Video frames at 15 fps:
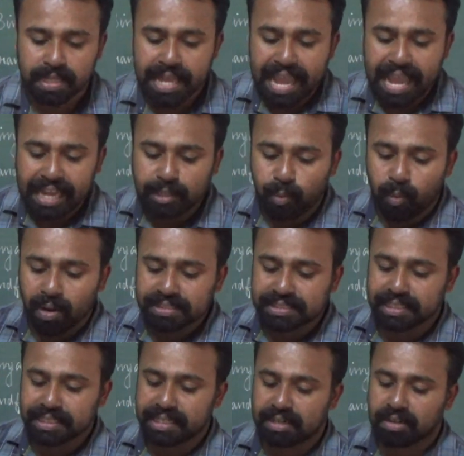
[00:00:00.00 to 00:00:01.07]
it was
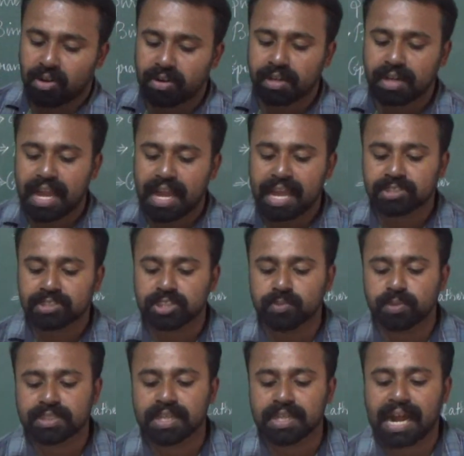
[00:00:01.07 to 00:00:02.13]
her corner, and she
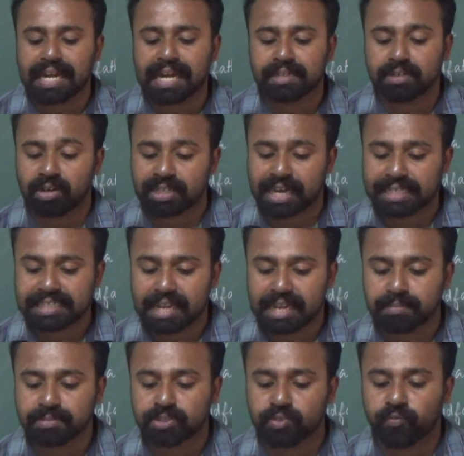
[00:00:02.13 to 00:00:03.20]
would not
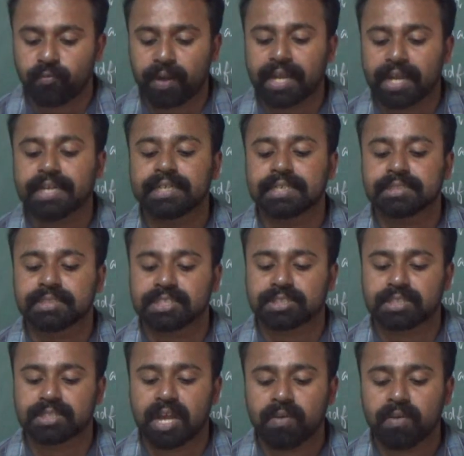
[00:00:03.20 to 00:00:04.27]
attempt to find it
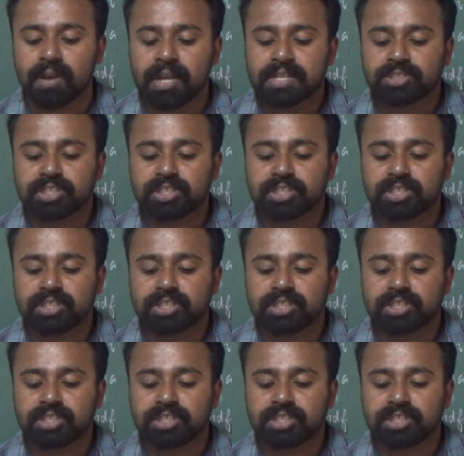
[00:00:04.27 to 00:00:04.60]
just now.